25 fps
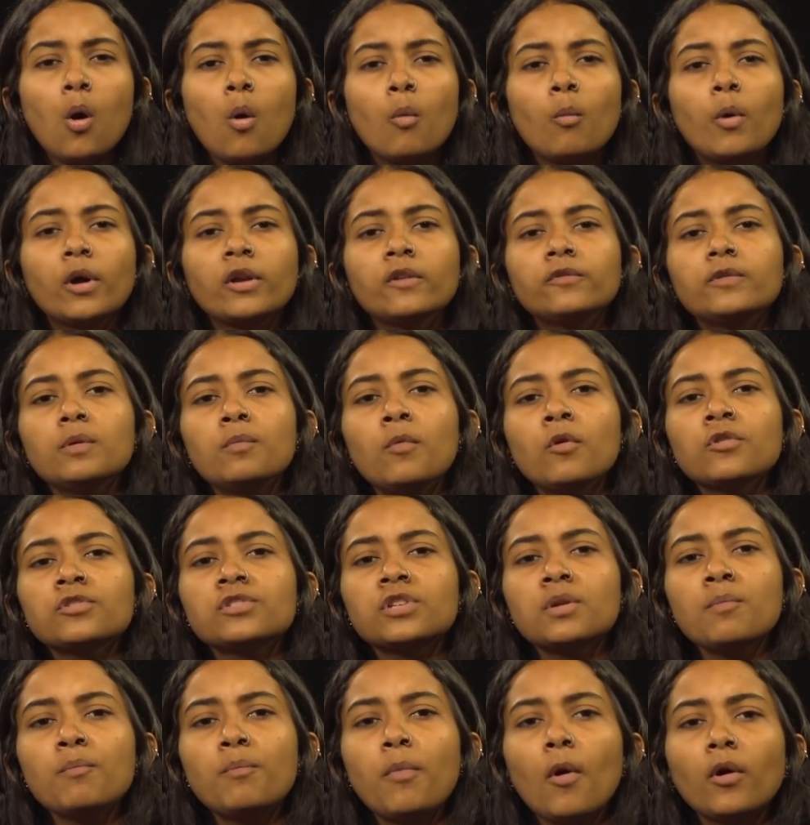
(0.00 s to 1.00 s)
One of the
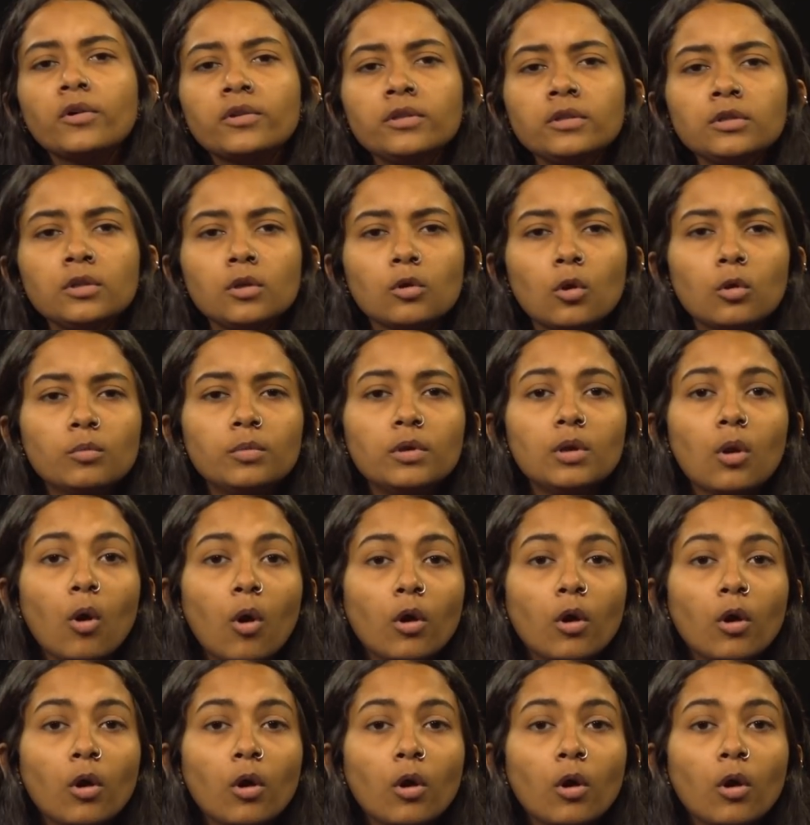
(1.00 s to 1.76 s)
most important global